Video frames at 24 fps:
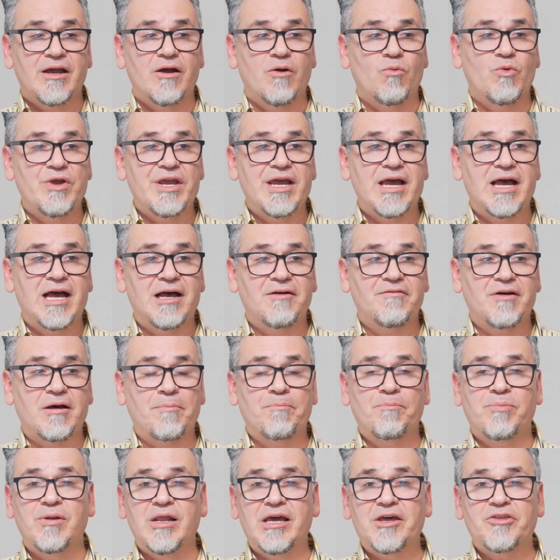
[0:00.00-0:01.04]
we have a
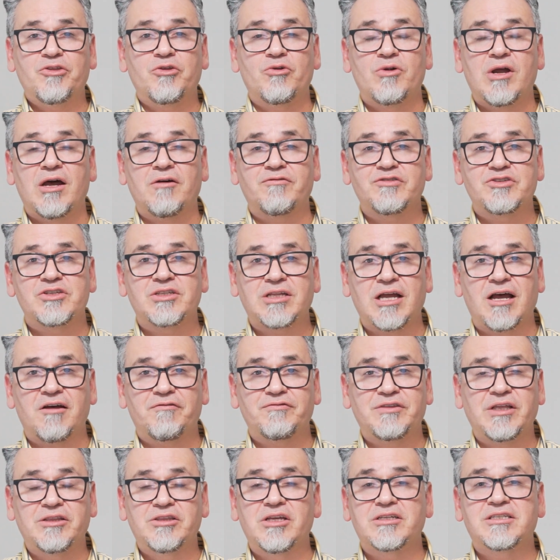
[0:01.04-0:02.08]
plethora of
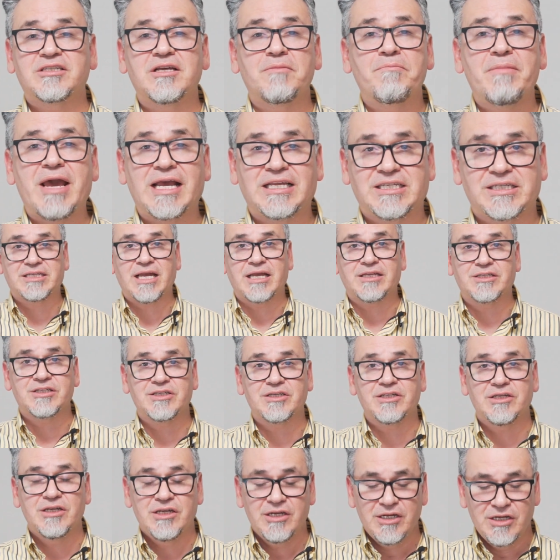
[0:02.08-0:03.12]
stuff that doesn't make sense.